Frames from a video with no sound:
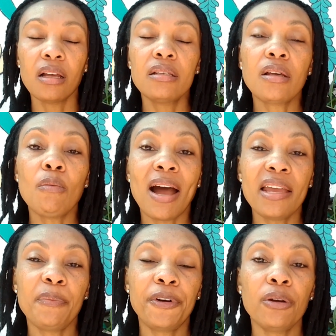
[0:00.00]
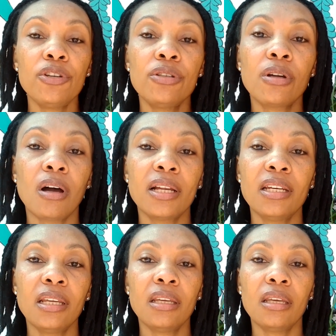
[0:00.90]
So my approach to
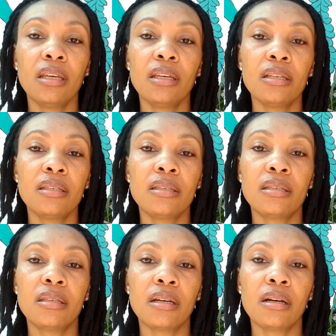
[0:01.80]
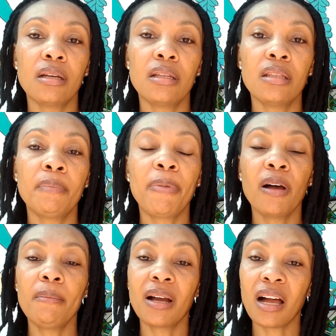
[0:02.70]
gardening is the
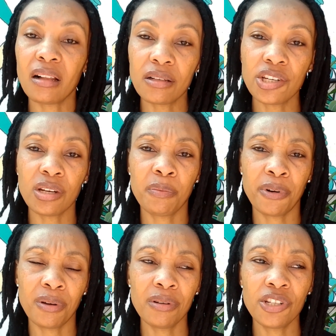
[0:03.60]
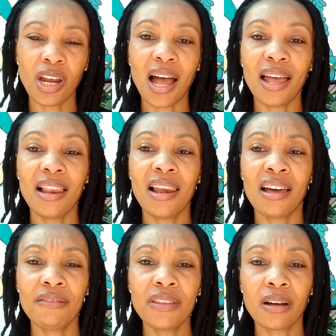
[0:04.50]
permaculture approach. I
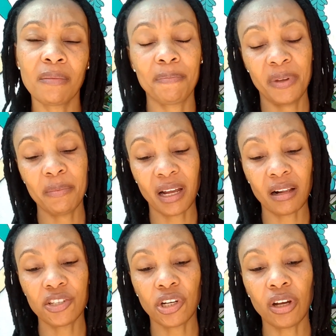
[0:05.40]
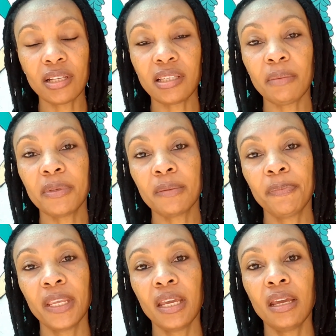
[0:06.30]
love the permaculture concepts
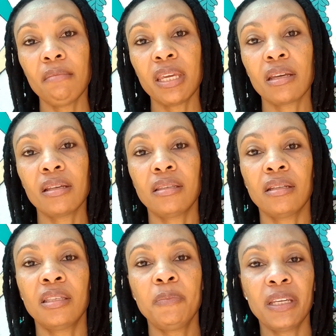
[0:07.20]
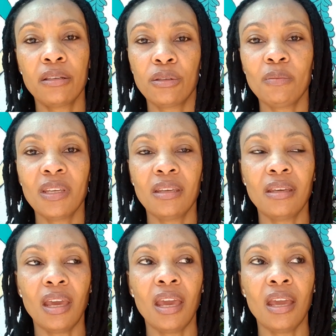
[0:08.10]
because it speaks to
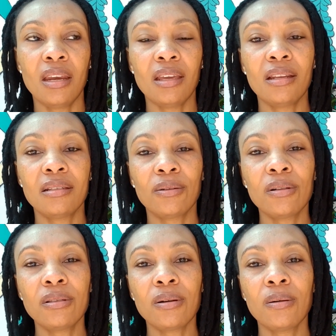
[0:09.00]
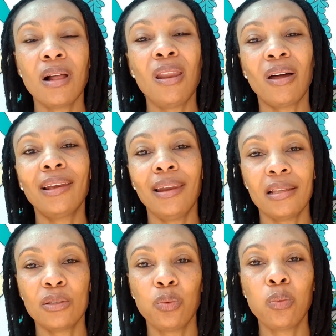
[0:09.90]
me and it is also a lot
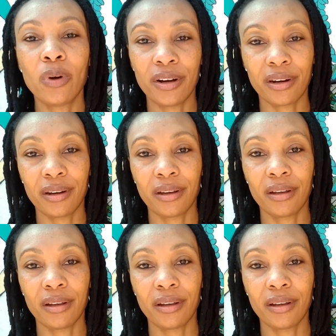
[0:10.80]
less work.